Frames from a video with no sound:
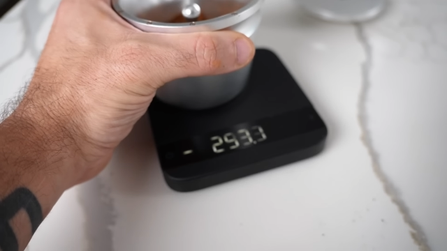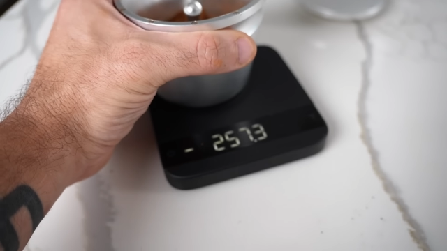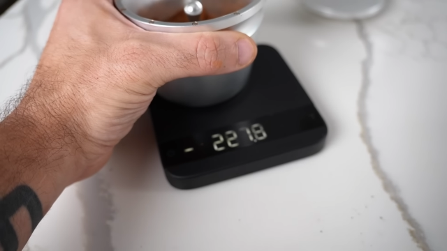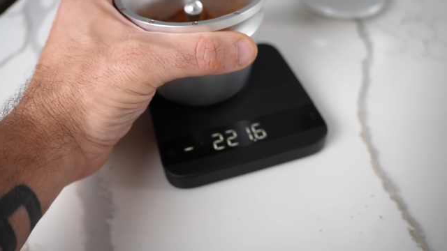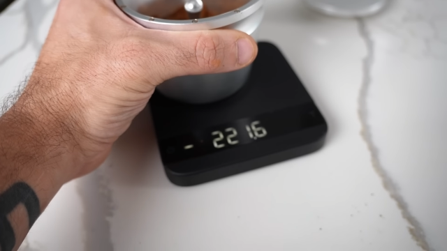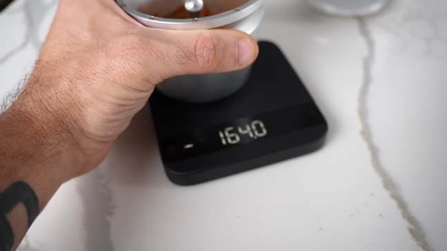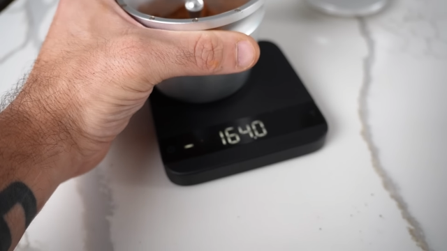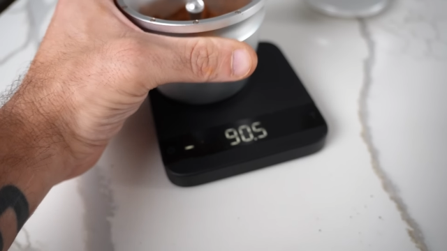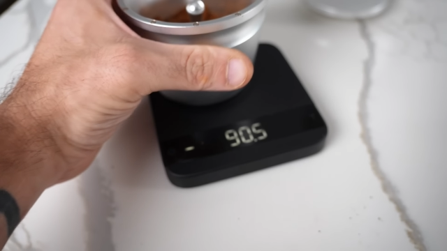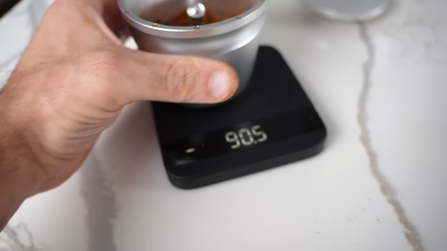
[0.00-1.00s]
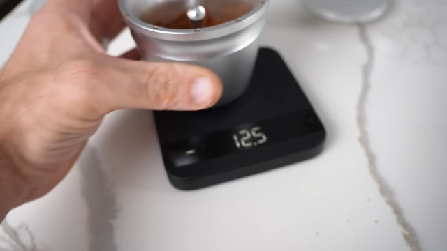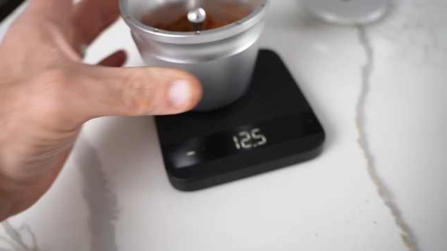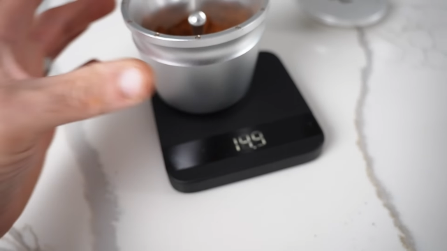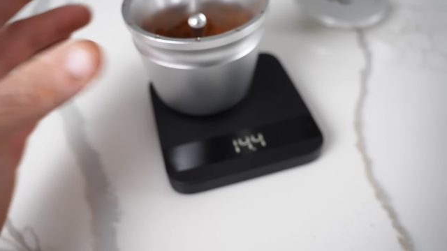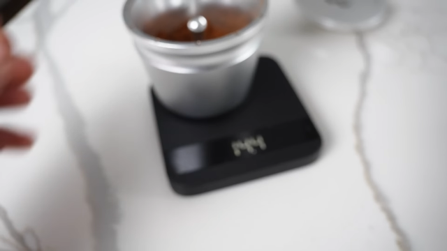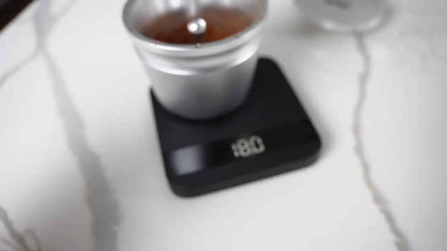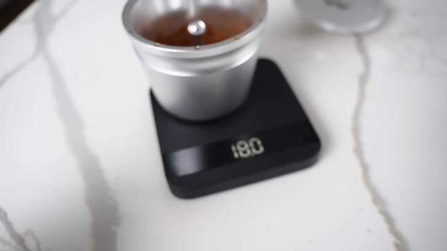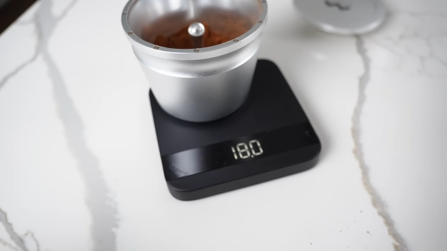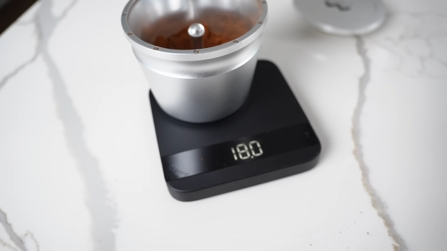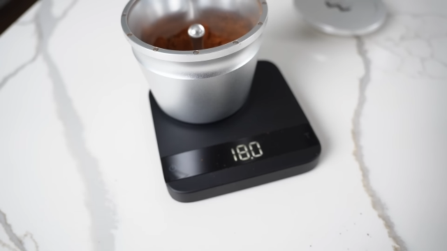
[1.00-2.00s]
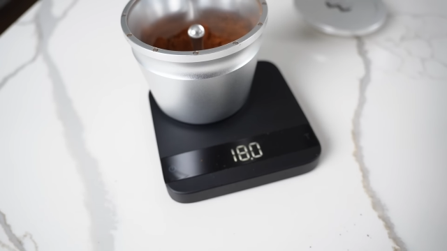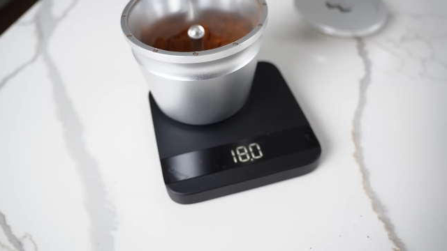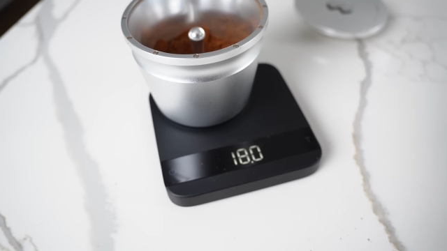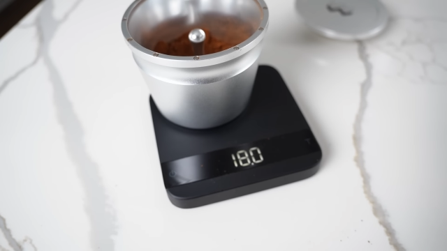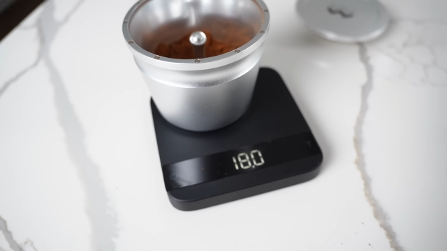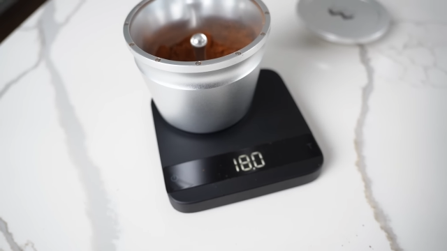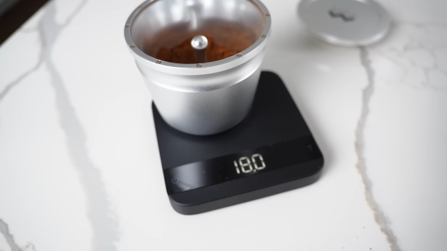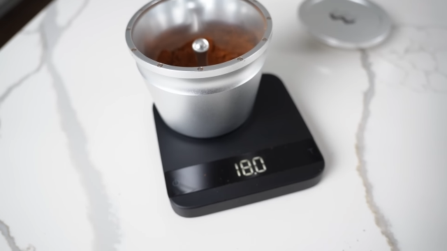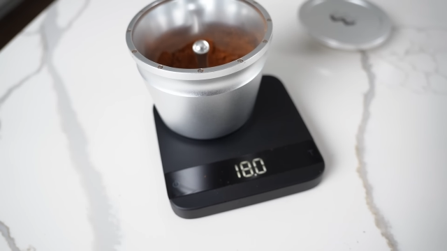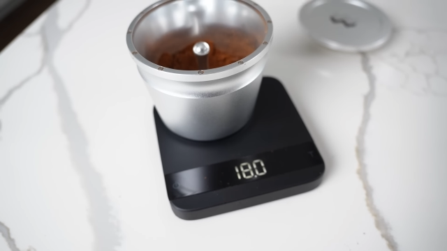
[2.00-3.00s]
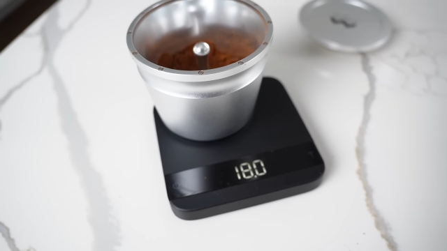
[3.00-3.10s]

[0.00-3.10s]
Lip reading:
Nobody's mouth can be seen.